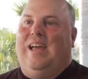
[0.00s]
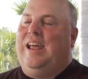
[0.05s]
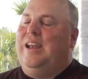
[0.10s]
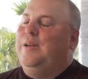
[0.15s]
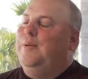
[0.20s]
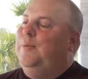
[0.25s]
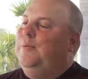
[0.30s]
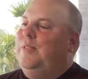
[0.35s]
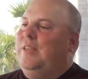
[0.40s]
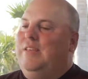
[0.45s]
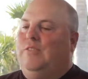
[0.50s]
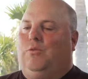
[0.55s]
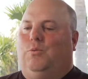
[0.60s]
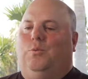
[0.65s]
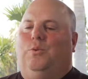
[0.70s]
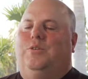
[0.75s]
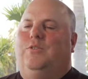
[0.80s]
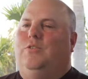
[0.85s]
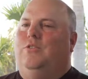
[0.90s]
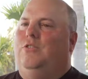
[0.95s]
and
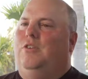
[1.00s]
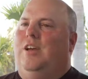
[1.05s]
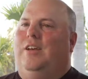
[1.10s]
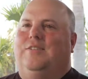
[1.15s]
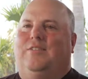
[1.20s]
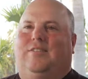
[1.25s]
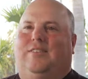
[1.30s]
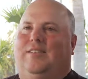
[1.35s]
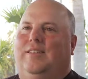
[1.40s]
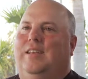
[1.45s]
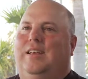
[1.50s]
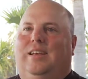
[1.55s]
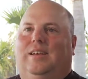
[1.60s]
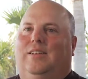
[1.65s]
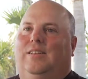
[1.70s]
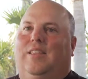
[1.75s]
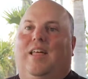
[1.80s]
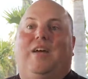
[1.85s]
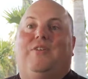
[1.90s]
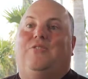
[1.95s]
this was just
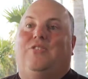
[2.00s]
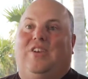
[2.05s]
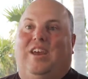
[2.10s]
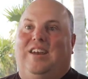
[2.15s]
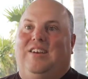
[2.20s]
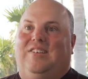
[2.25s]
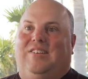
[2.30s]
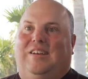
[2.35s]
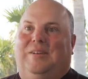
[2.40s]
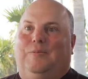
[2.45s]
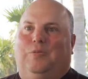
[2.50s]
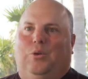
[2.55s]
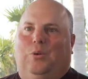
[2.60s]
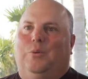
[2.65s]
life-changing.